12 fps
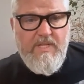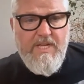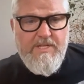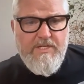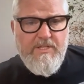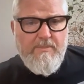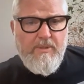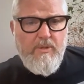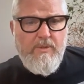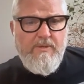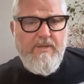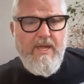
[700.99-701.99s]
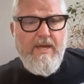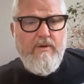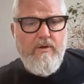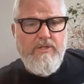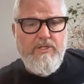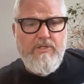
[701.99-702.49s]
I just uploaded that,
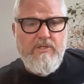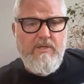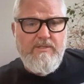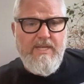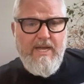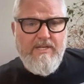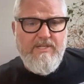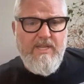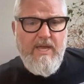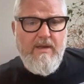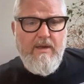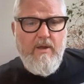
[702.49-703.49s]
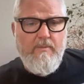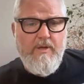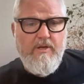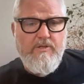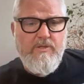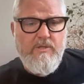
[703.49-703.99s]
or just attached that. And
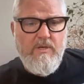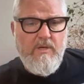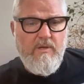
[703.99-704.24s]
here's